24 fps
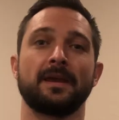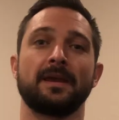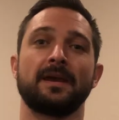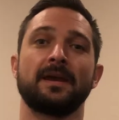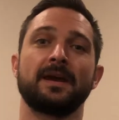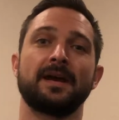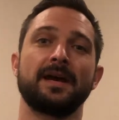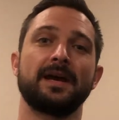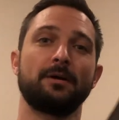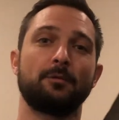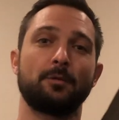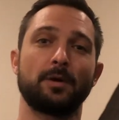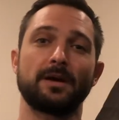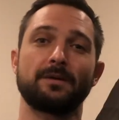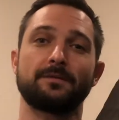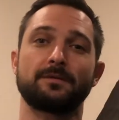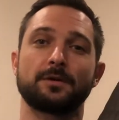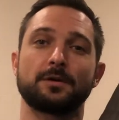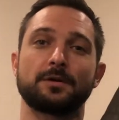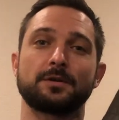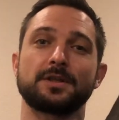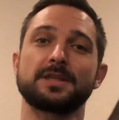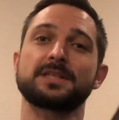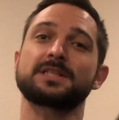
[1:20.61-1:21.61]

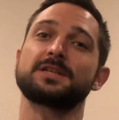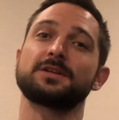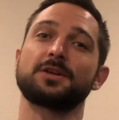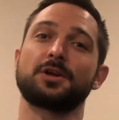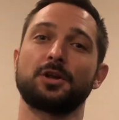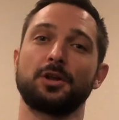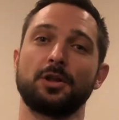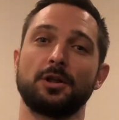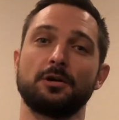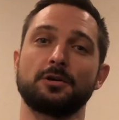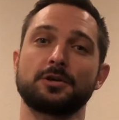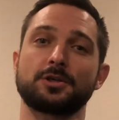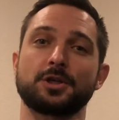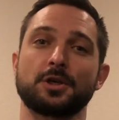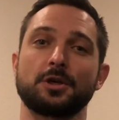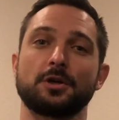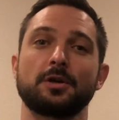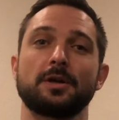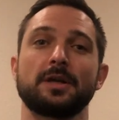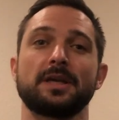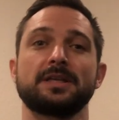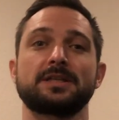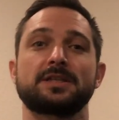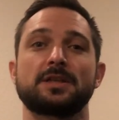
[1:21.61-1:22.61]
However, this
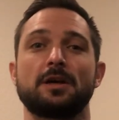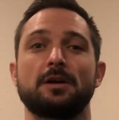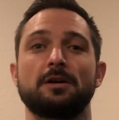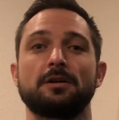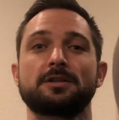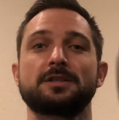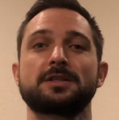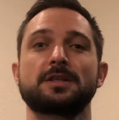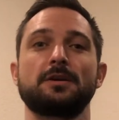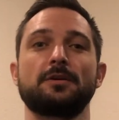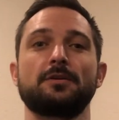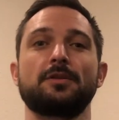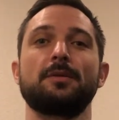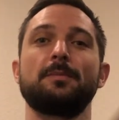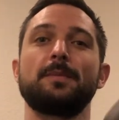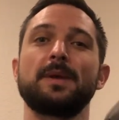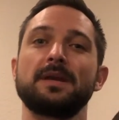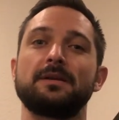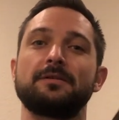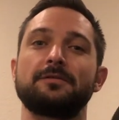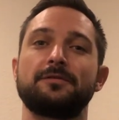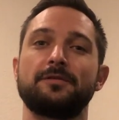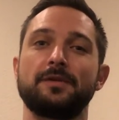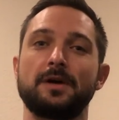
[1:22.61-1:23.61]
enclosure is also the
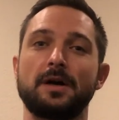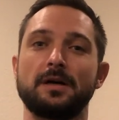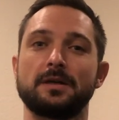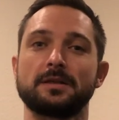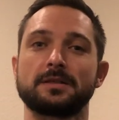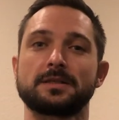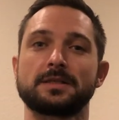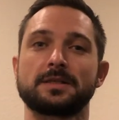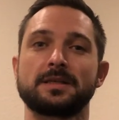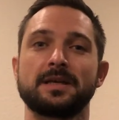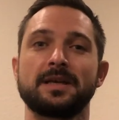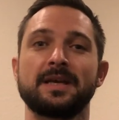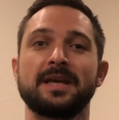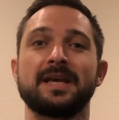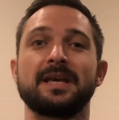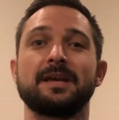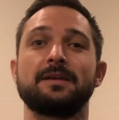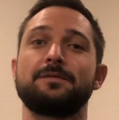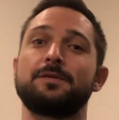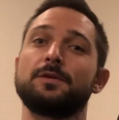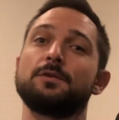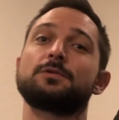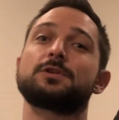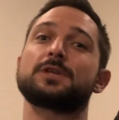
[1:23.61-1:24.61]
main fault.
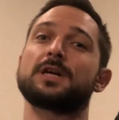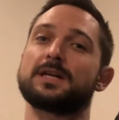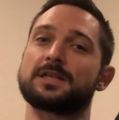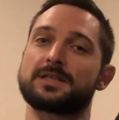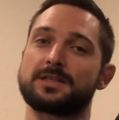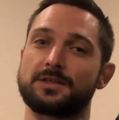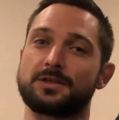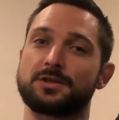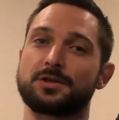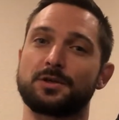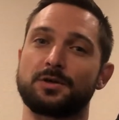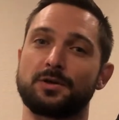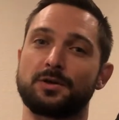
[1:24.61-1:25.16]
If you toss and turn